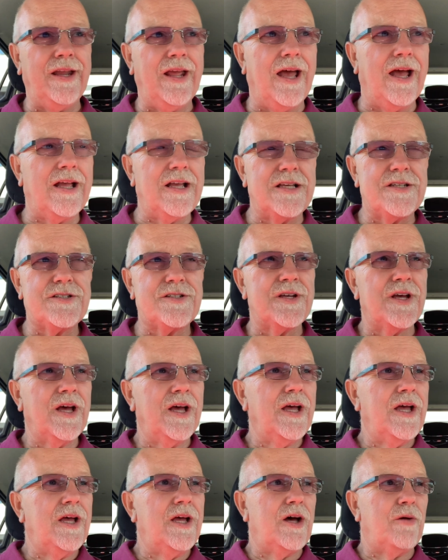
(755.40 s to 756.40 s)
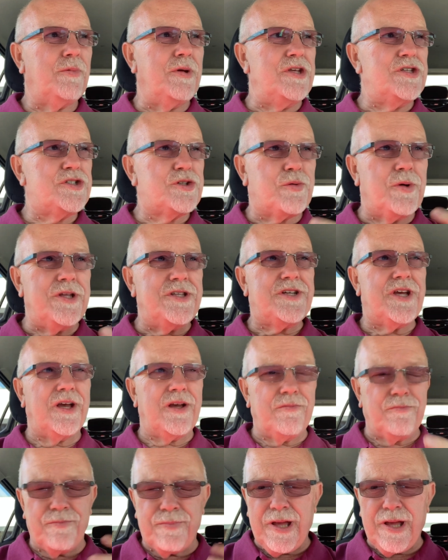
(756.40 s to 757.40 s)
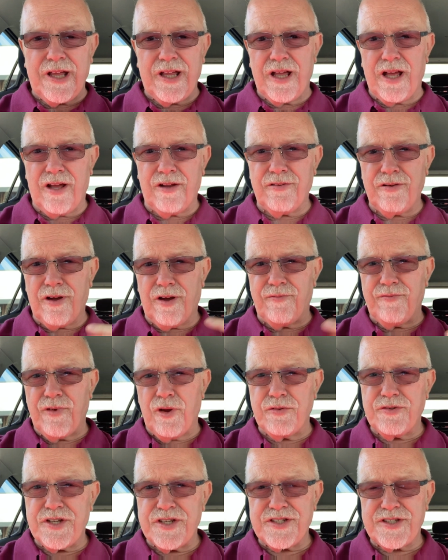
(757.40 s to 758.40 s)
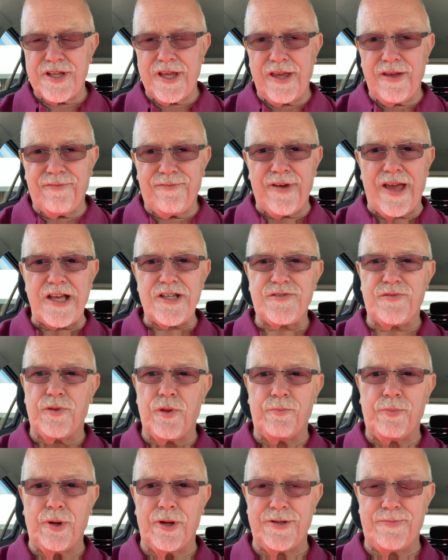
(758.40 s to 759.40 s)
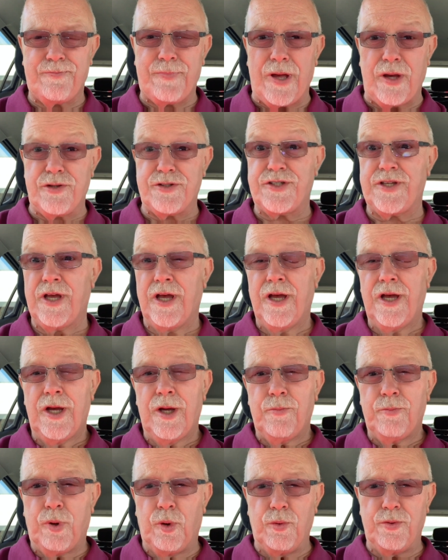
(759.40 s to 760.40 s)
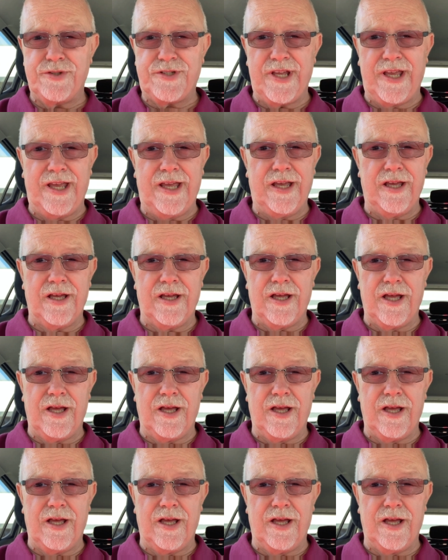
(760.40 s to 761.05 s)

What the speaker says: yeah, it's been squinting. I've noticed the effects of the Bell's palsy